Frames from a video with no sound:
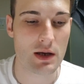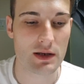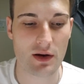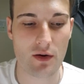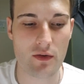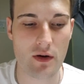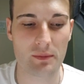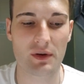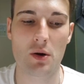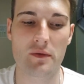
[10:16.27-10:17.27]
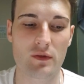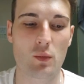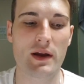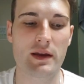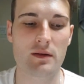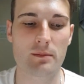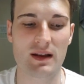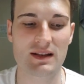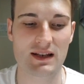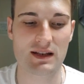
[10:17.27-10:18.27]
So I'm going to go with an away
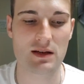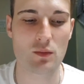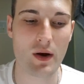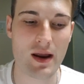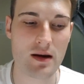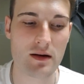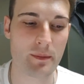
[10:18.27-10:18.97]
Man City win.